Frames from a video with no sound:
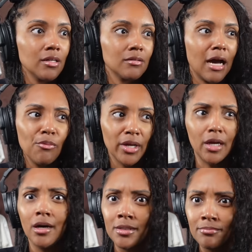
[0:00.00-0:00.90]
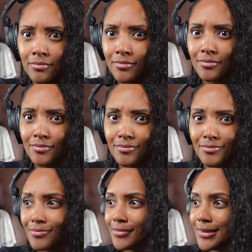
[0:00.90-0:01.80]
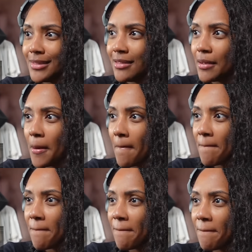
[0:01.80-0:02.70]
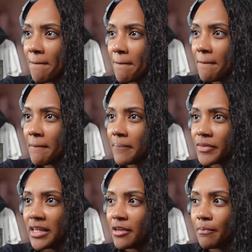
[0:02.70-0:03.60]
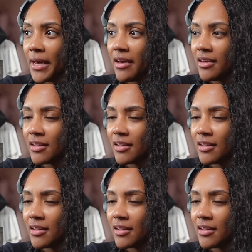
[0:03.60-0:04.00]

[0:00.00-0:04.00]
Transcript: I want to call. They didn't pay?